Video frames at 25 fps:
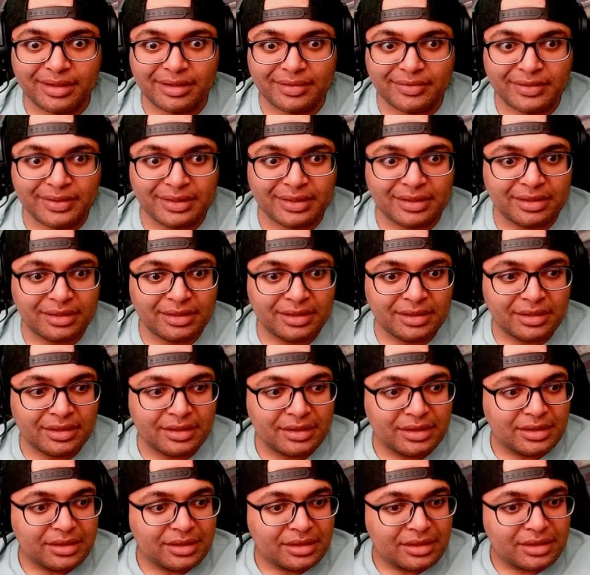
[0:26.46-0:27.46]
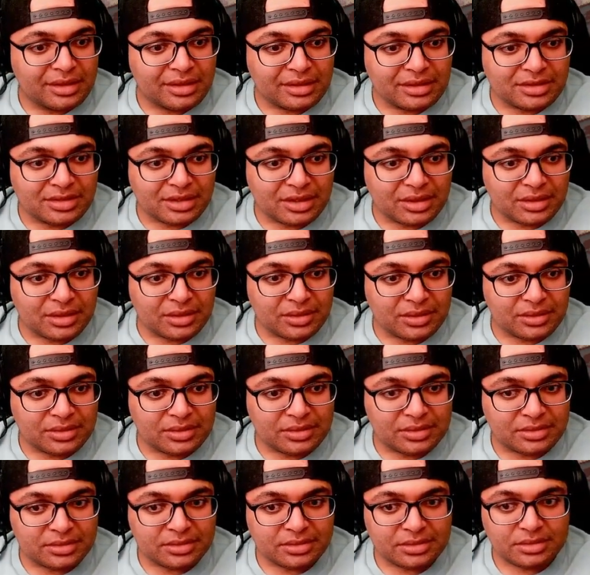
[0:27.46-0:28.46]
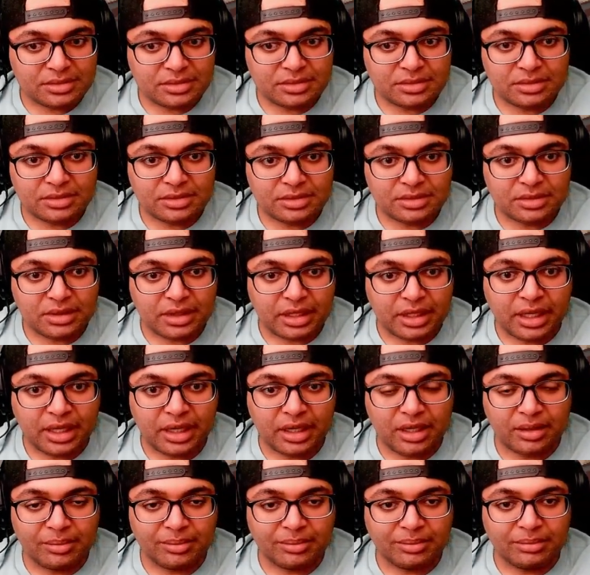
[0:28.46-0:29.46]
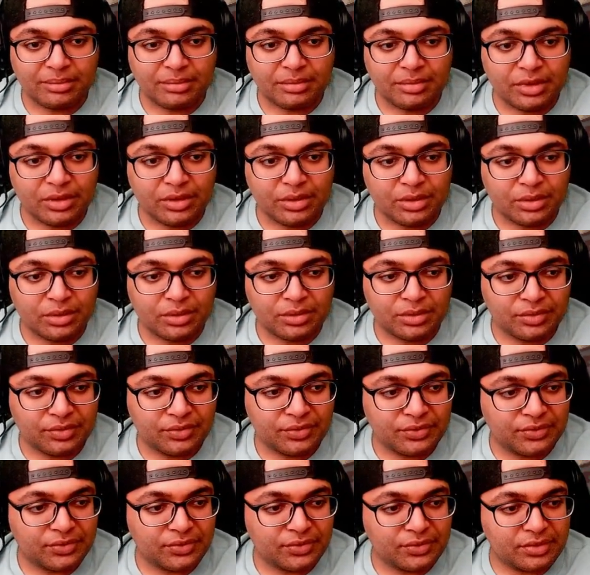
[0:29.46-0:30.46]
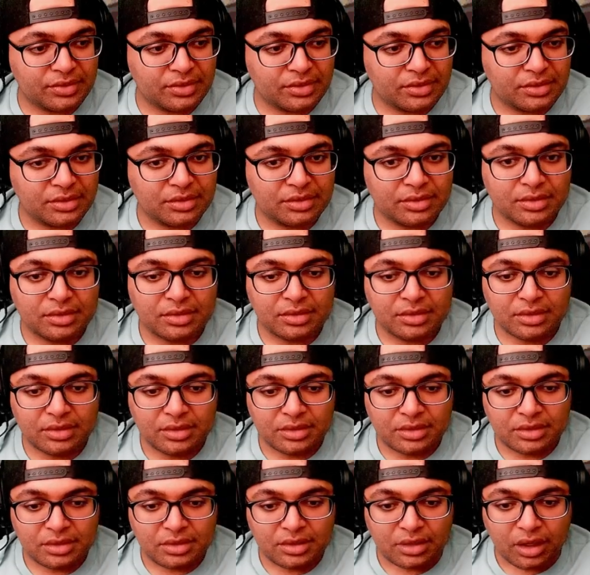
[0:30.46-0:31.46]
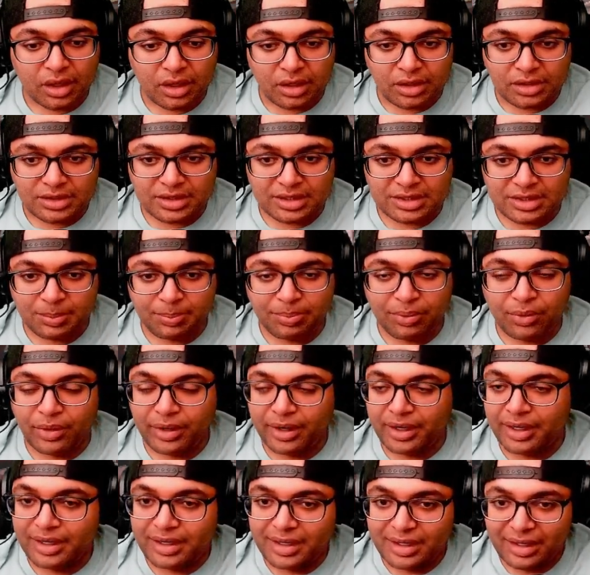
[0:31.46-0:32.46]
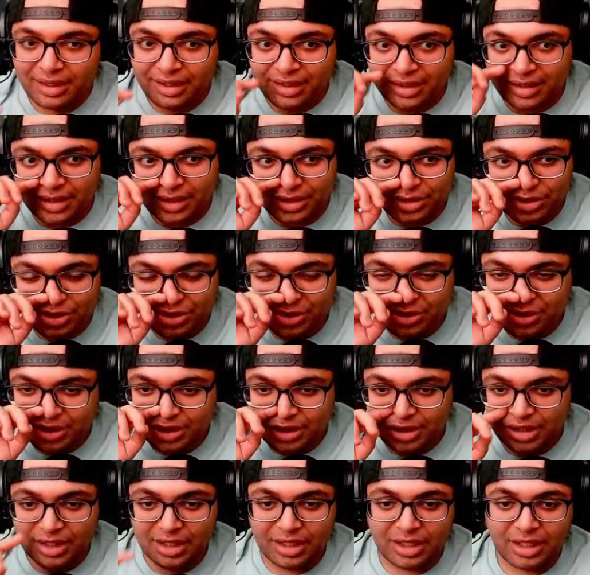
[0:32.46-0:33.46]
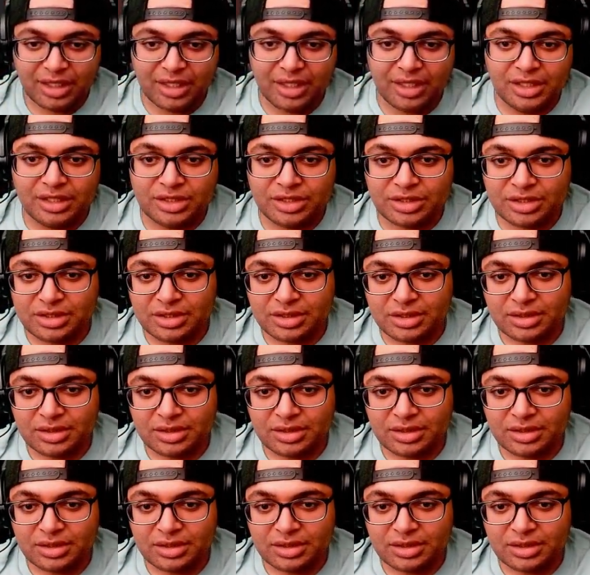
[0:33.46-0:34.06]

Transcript: of it. So I can't move. Uh, is this a point and click? Sheesh.